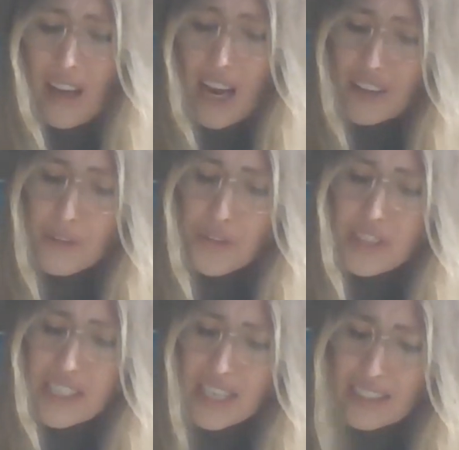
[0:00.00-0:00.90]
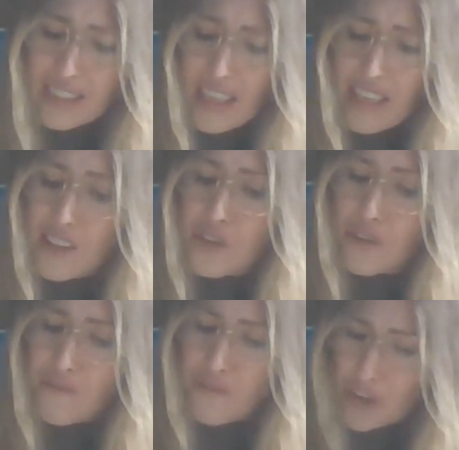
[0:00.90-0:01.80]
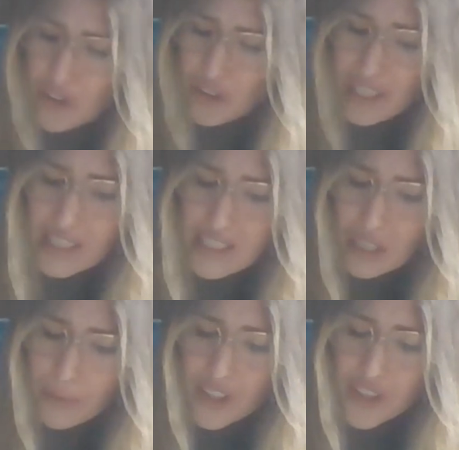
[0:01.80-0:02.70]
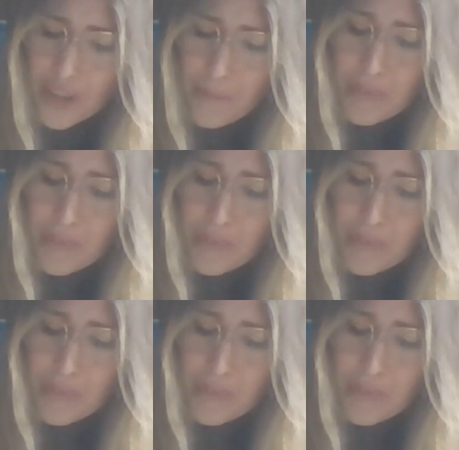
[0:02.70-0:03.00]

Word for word: and you should take into further consideration